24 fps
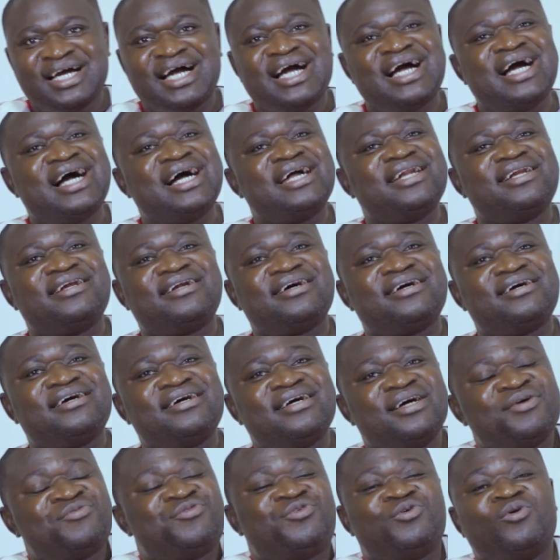And
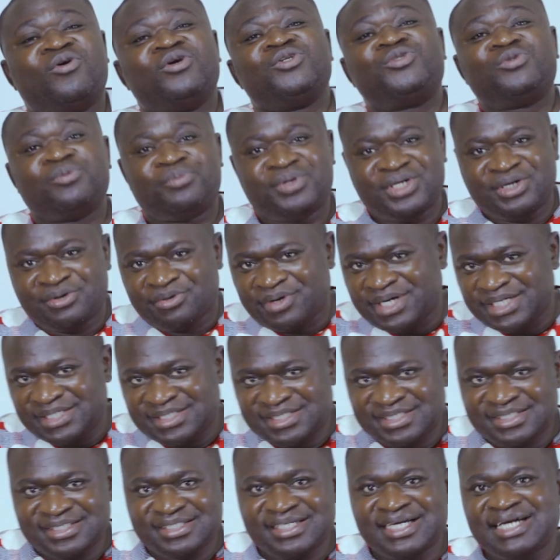if you want to be
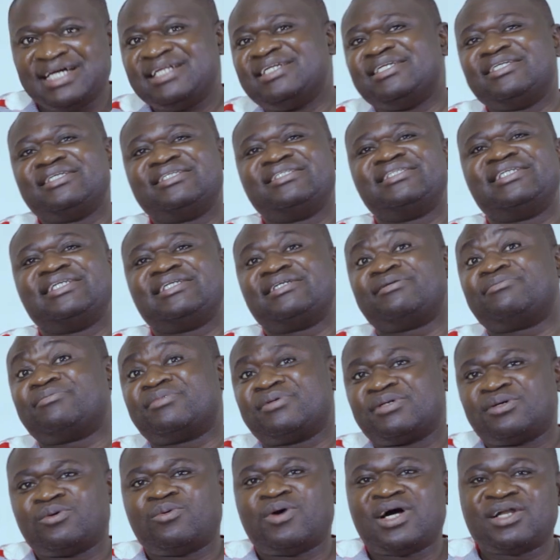great, and the
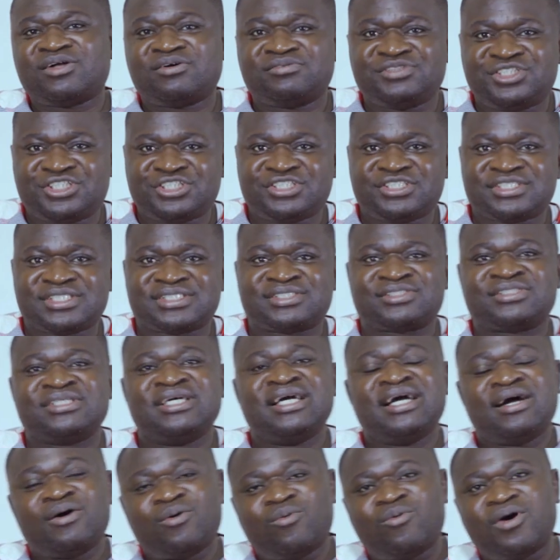word of Jesus,
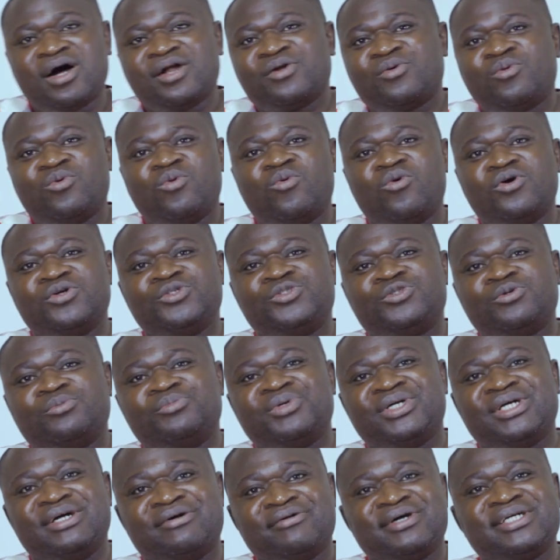one who want to be
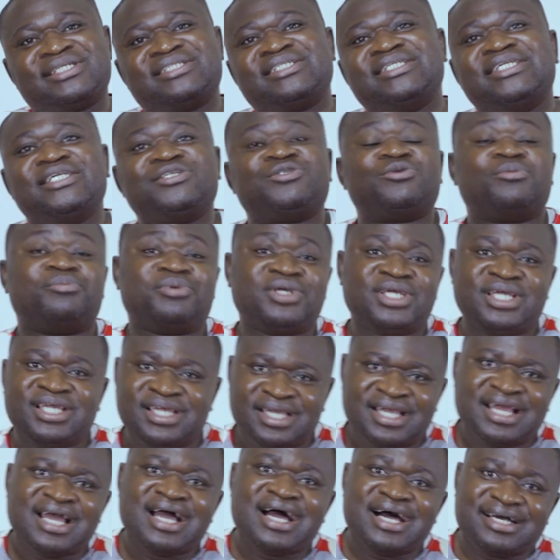great need to be
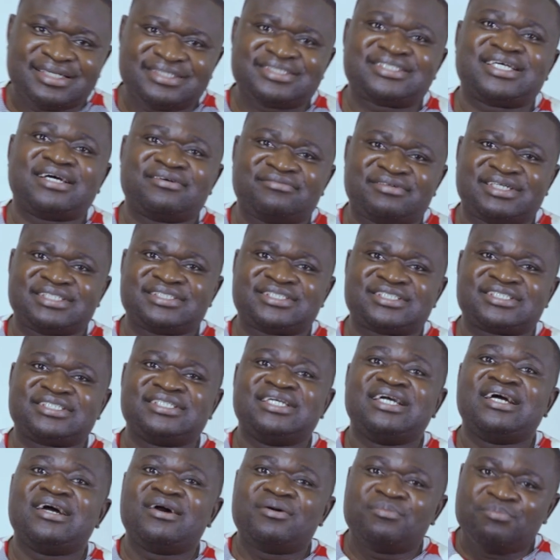a servant.
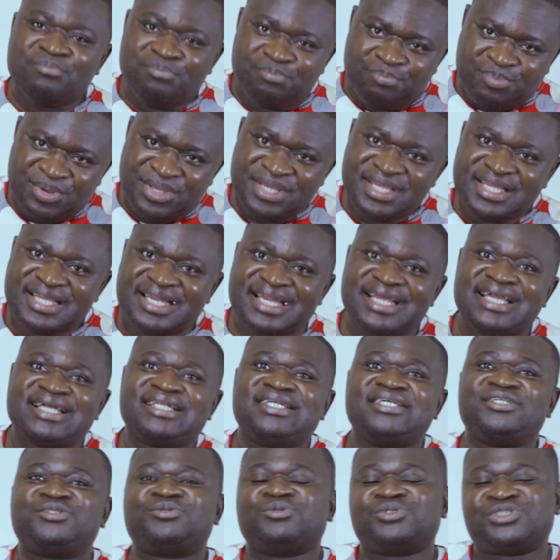Be
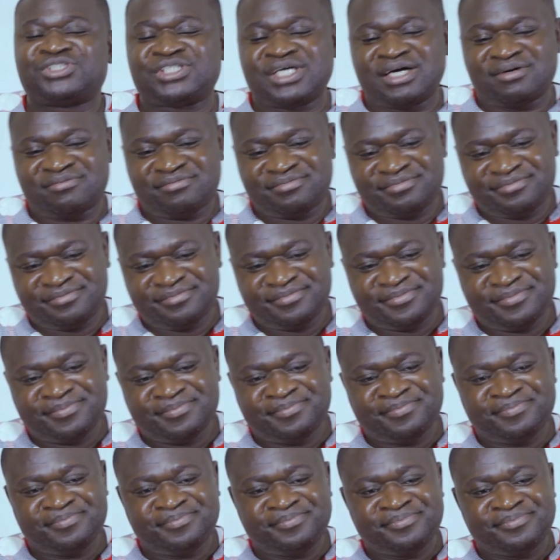ready to serve.
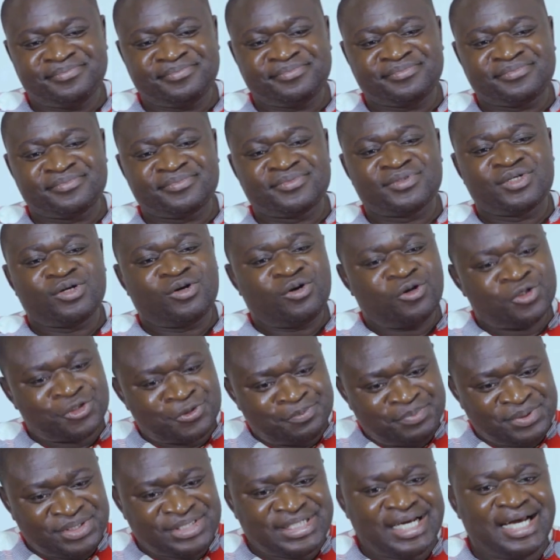
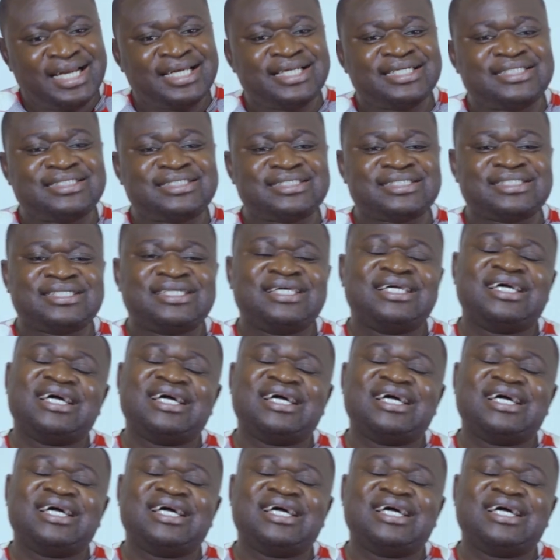Hospitality.